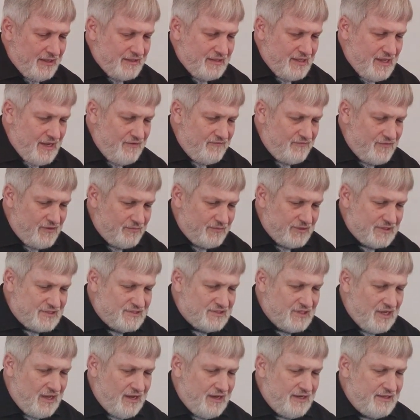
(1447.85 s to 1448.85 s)
gave them a
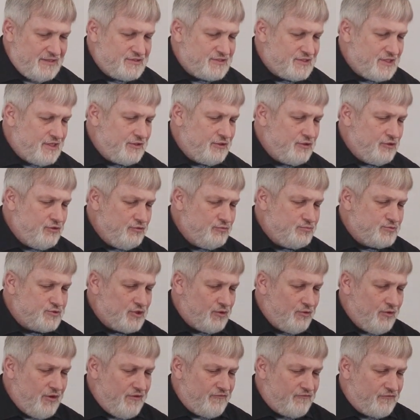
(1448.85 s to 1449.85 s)
sign, saying,
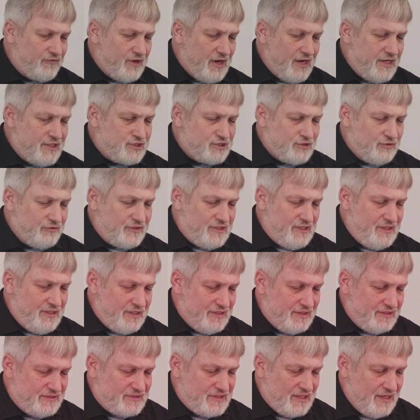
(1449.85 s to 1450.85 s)
Whosoever I shall
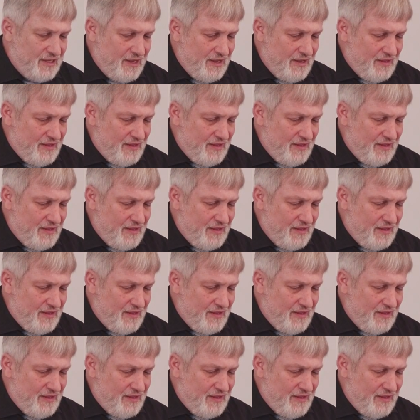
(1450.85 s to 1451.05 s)
kiss,